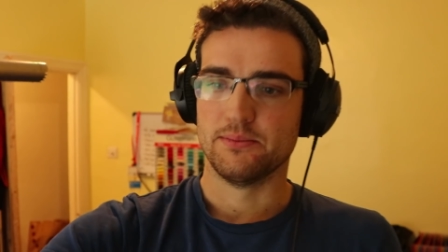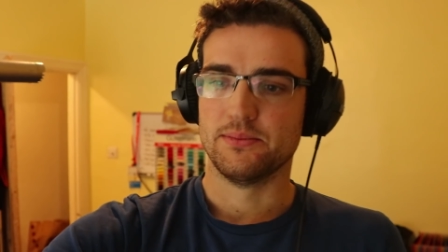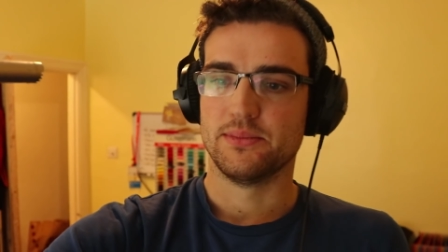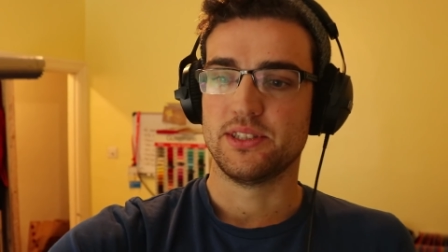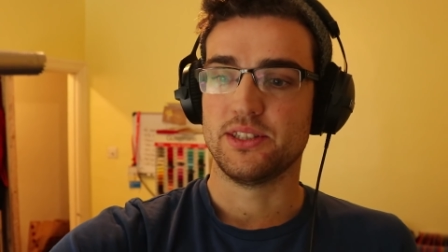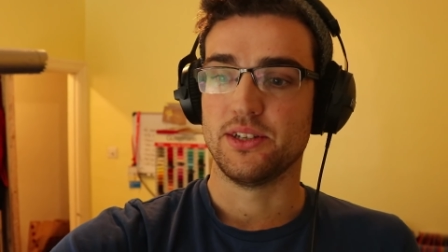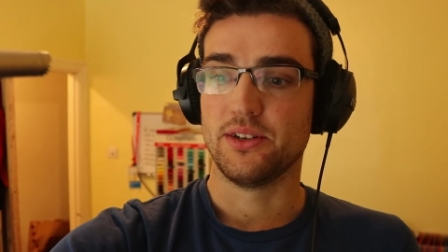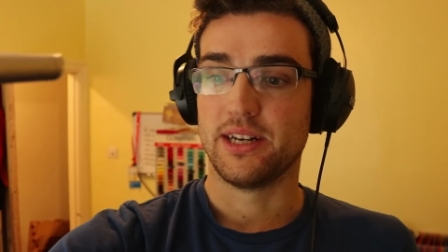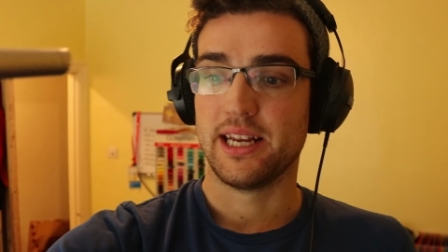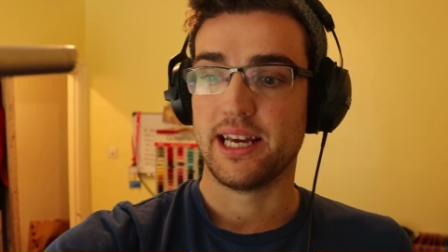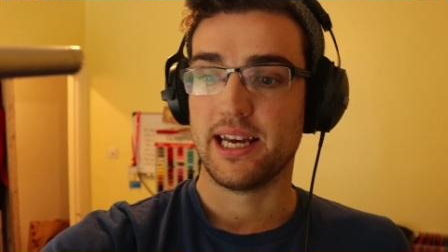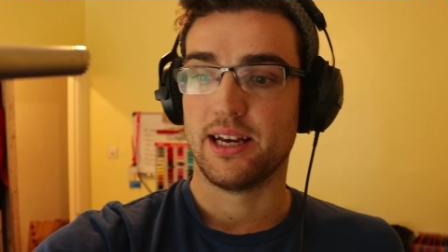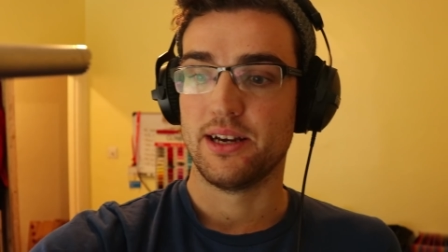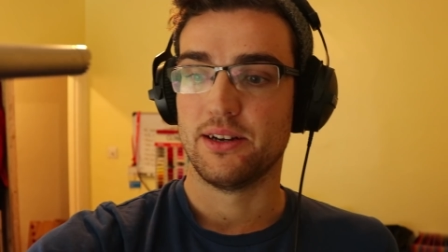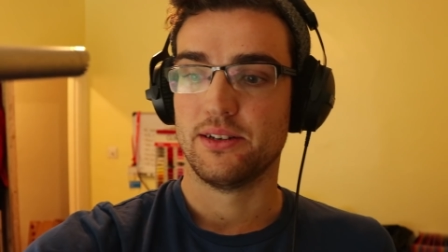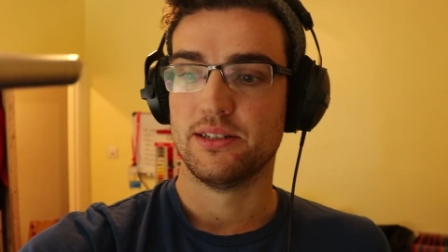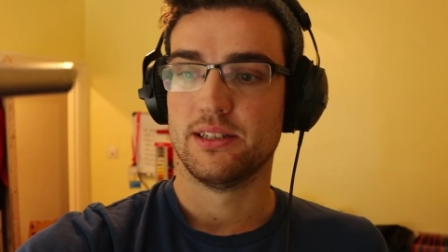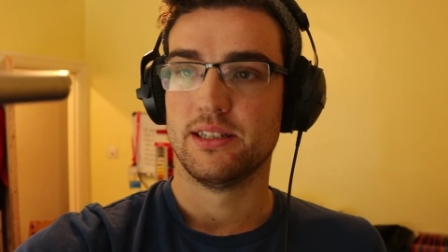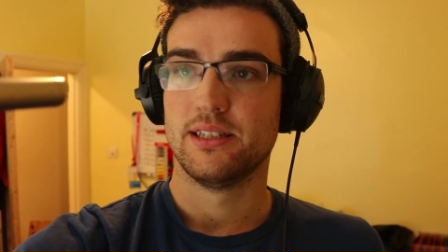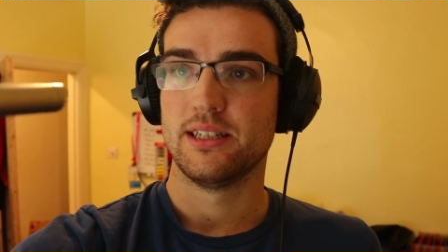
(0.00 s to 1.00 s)
So
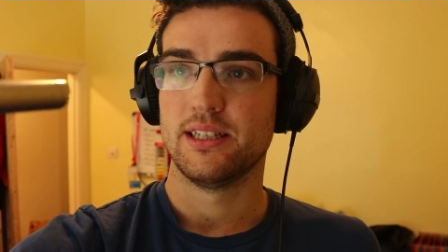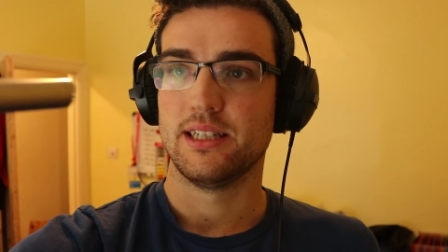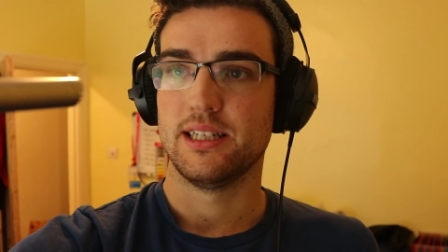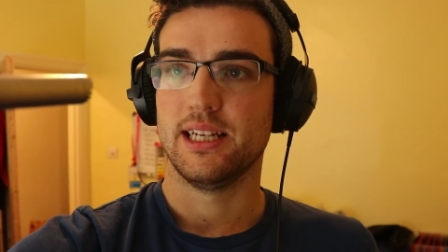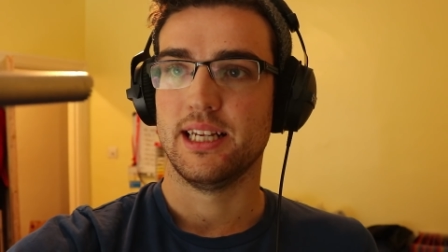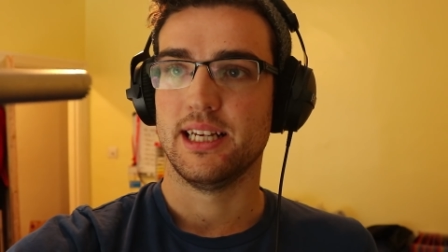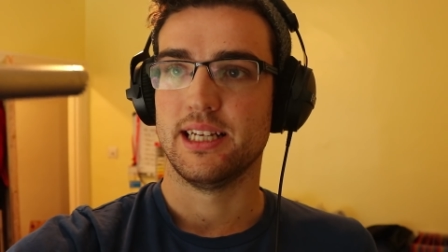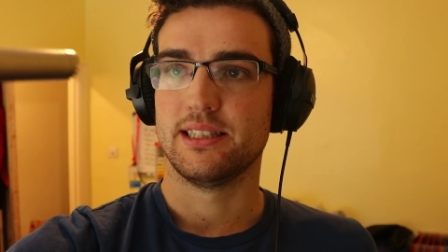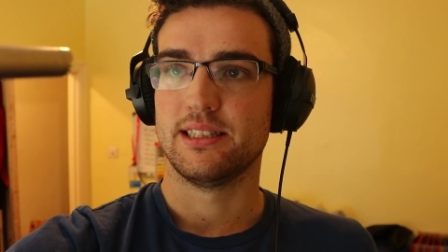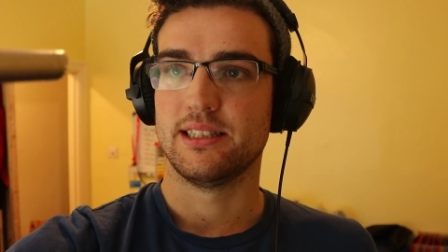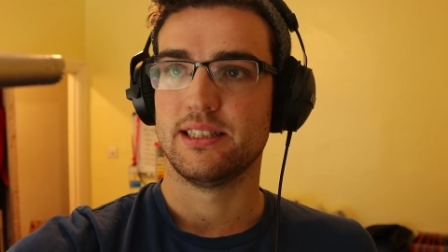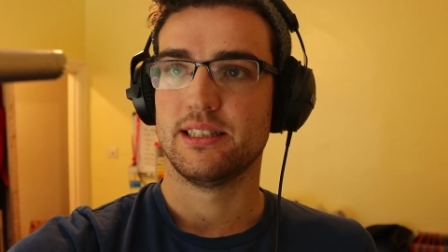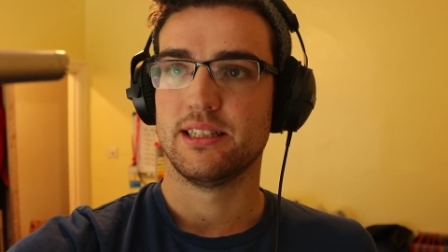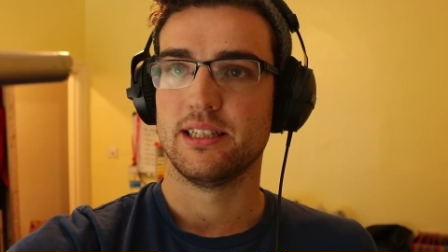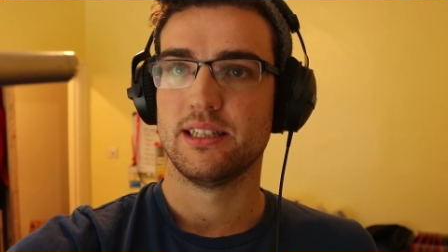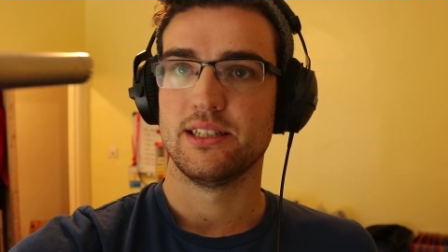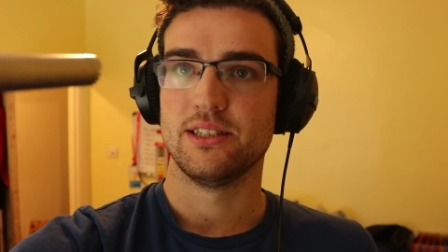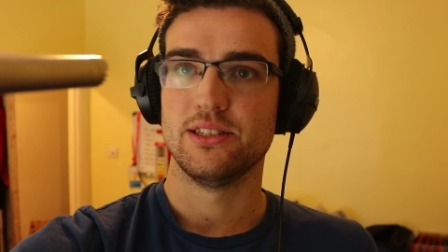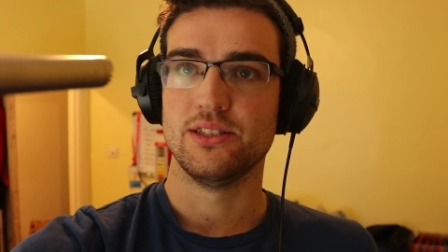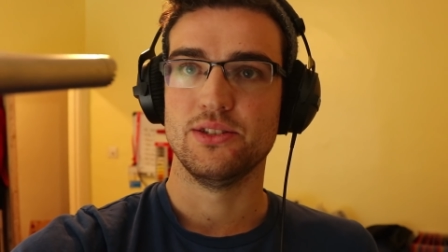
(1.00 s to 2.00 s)
now, let's
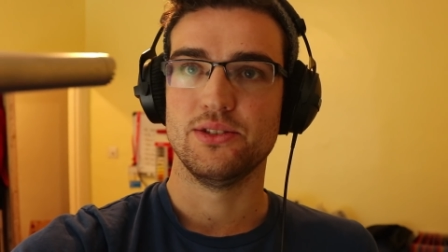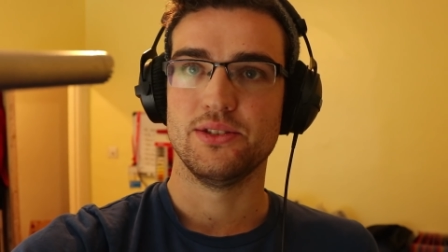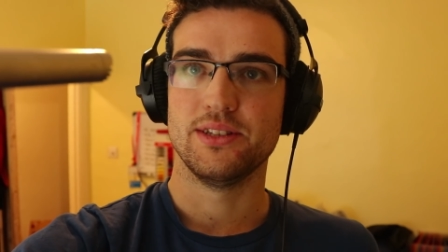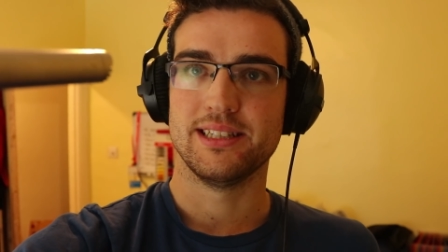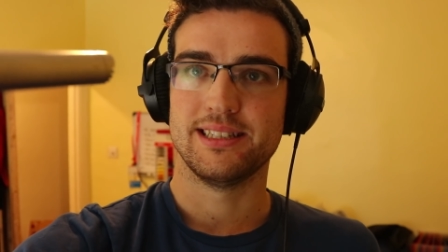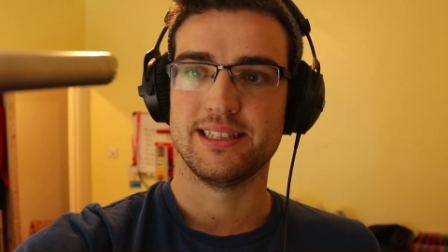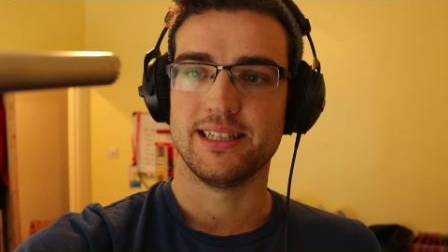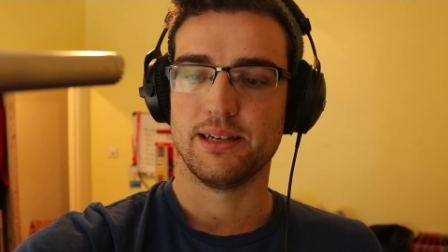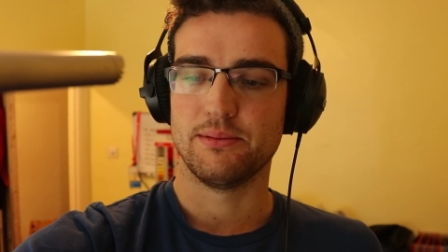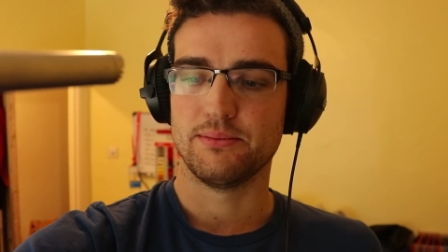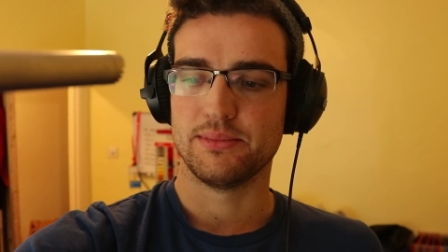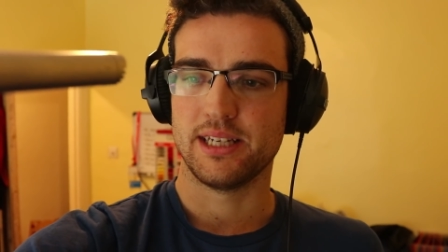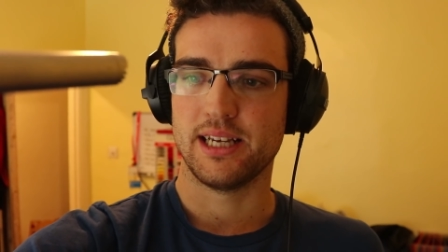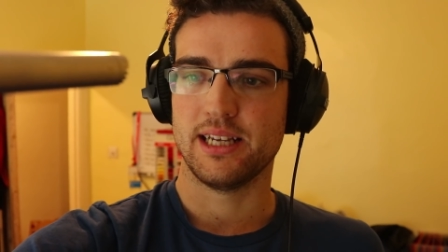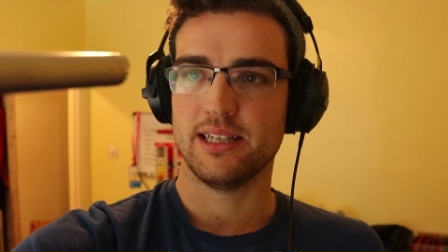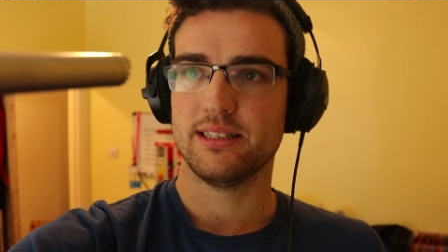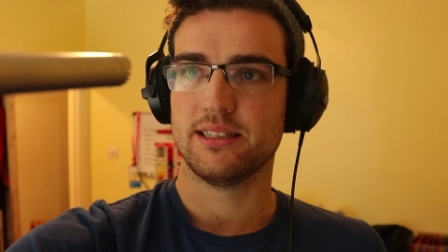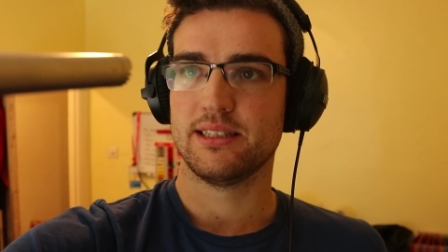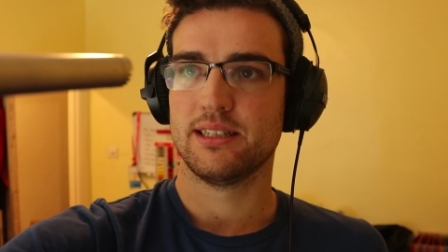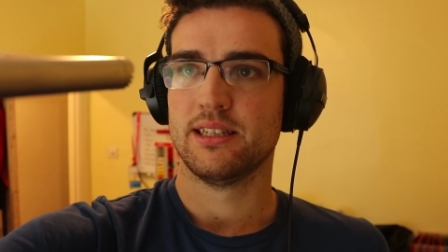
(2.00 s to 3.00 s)
do the same
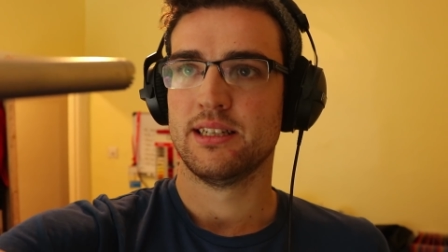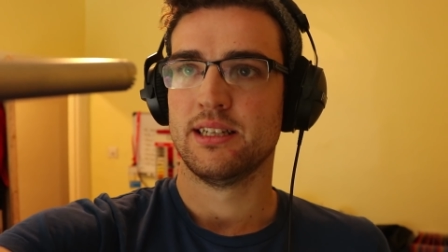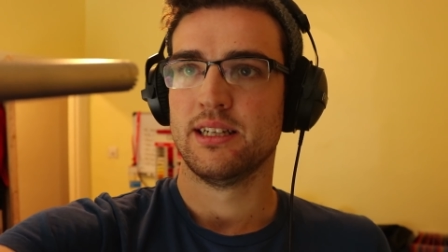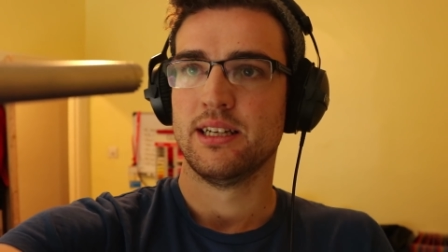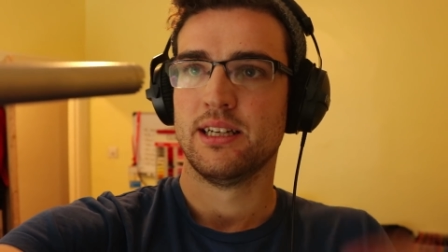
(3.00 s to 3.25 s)
test.